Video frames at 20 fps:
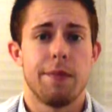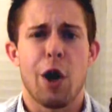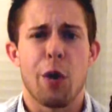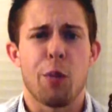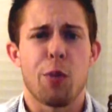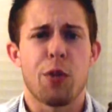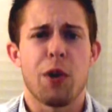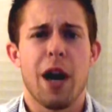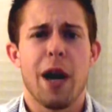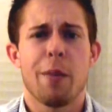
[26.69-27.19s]
Our
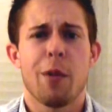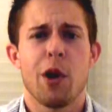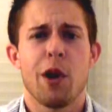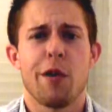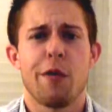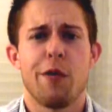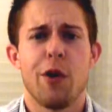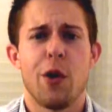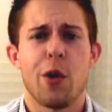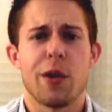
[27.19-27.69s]

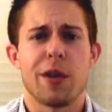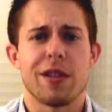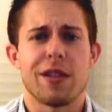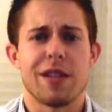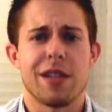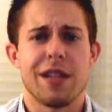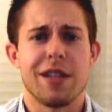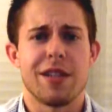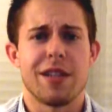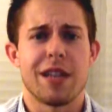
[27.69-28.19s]
primary
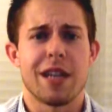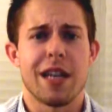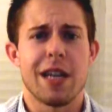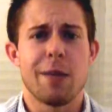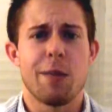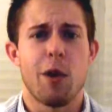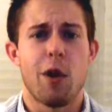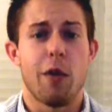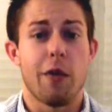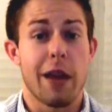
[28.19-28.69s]
focus is to
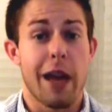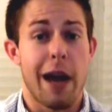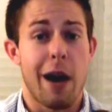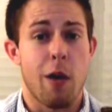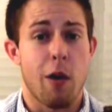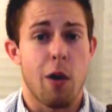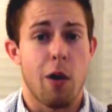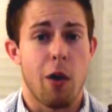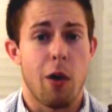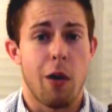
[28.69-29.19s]
keep all the
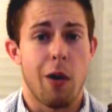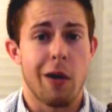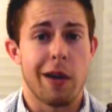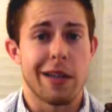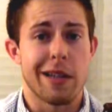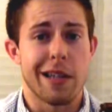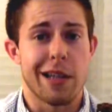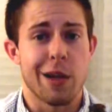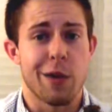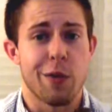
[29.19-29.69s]
alcohol
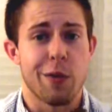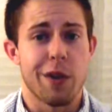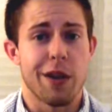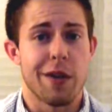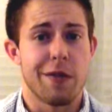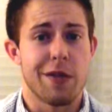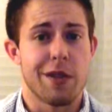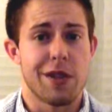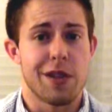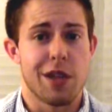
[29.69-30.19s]
and to get
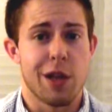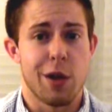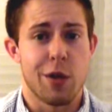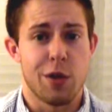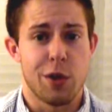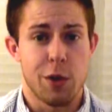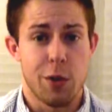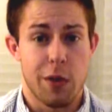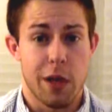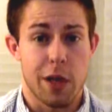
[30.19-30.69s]
rid of the
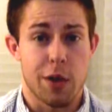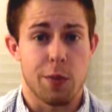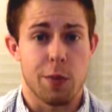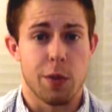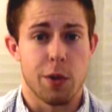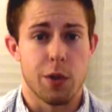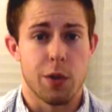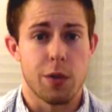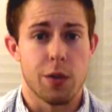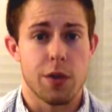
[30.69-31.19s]
CO2 that's
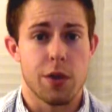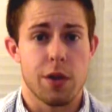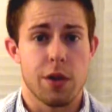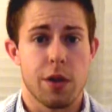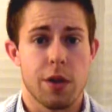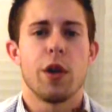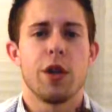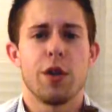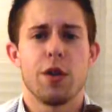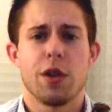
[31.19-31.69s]
produced.
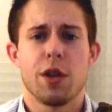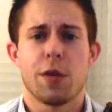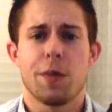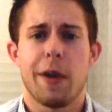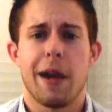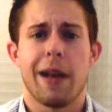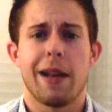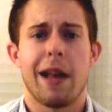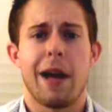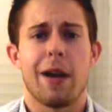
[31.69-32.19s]
We do this
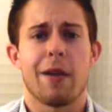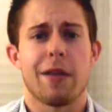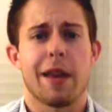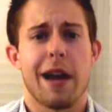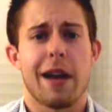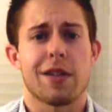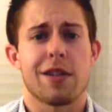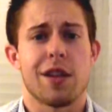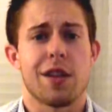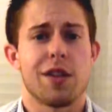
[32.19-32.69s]
by allowing
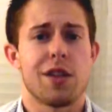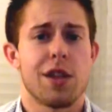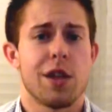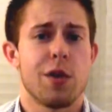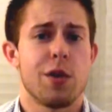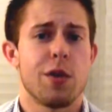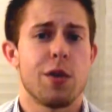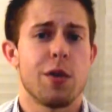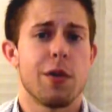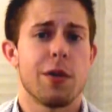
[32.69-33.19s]
the excess
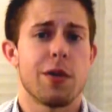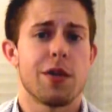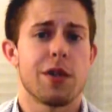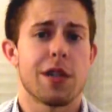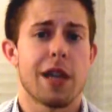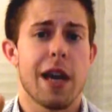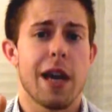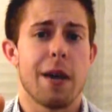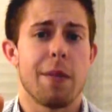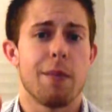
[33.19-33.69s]
CO2 to
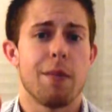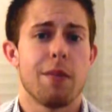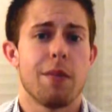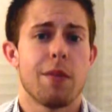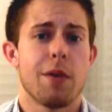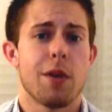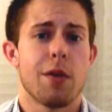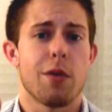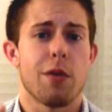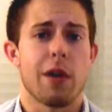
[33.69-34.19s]
escape
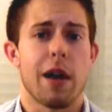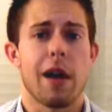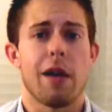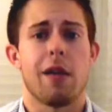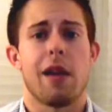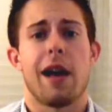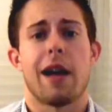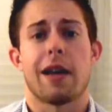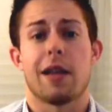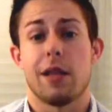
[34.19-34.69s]
through the
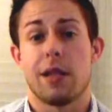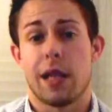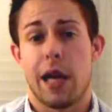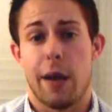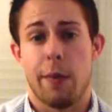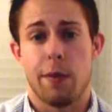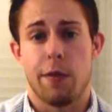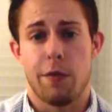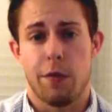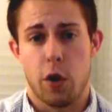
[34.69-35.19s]
airlock at the
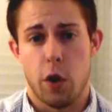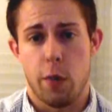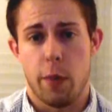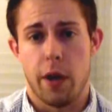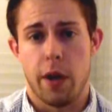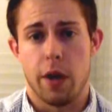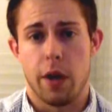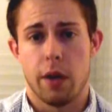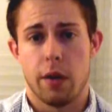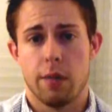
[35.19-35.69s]
top of the
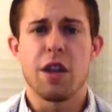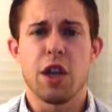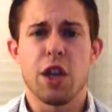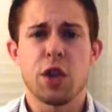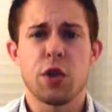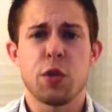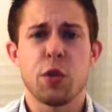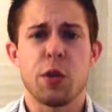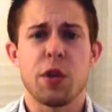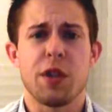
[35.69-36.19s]
fermenter. The
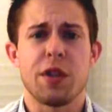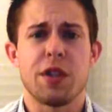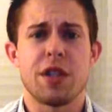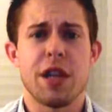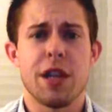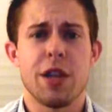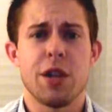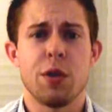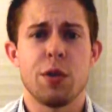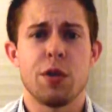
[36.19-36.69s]
yeast will
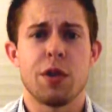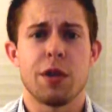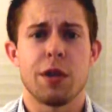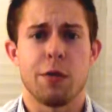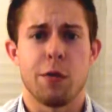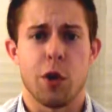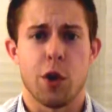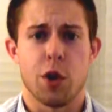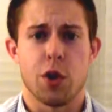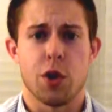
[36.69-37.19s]
continue to
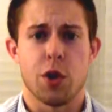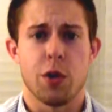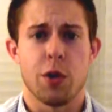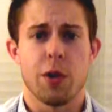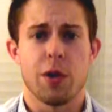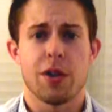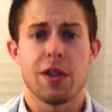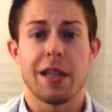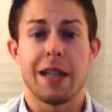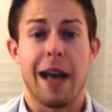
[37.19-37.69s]
convert
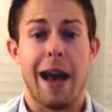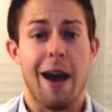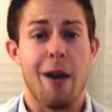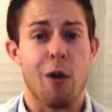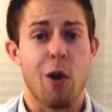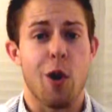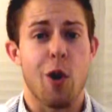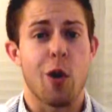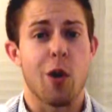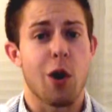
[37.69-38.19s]
sugars into
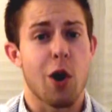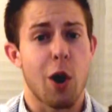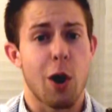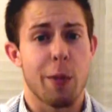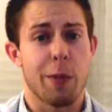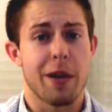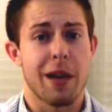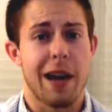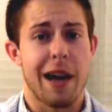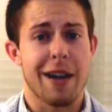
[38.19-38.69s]
alcohol and
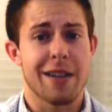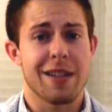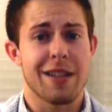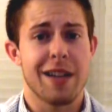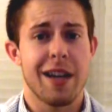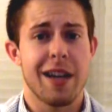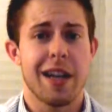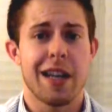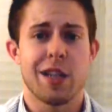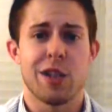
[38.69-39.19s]
carbon
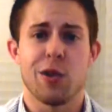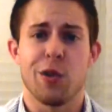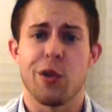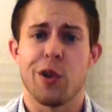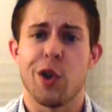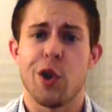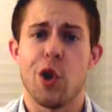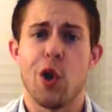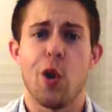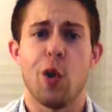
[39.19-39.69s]
dioxide until
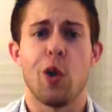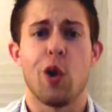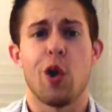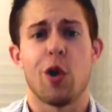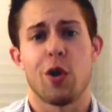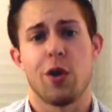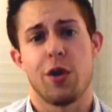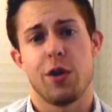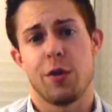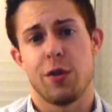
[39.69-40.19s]
it can no
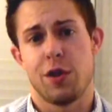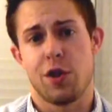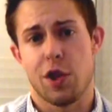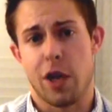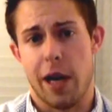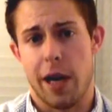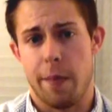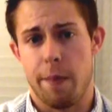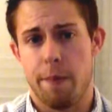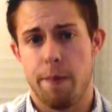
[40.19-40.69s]
longer do its
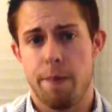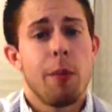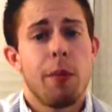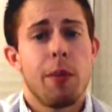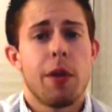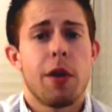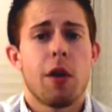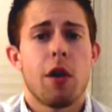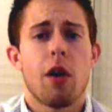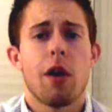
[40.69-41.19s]
job.
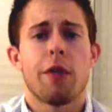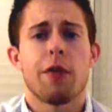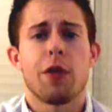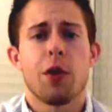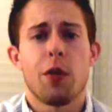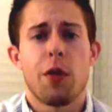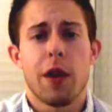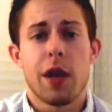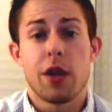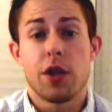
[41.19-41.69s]
But there are a
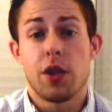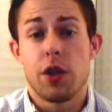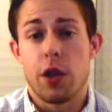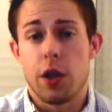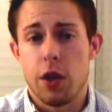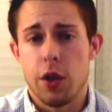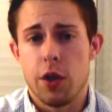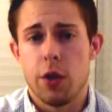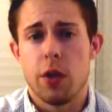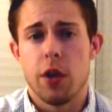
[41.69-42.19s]
few things you
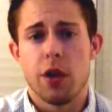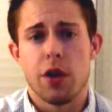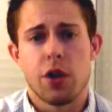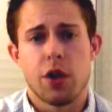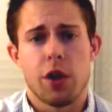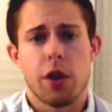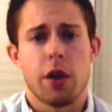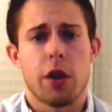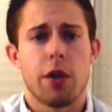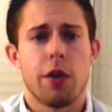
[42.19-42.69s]
can do to
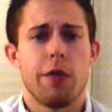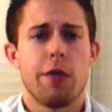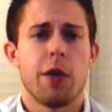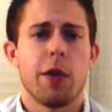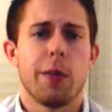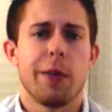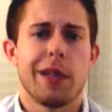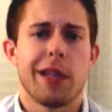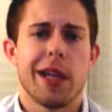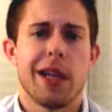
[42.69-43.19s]
ensure a good
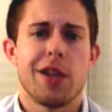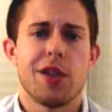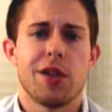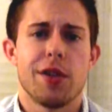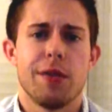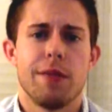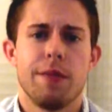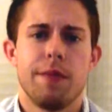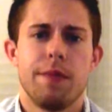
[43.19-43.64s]
fermentation.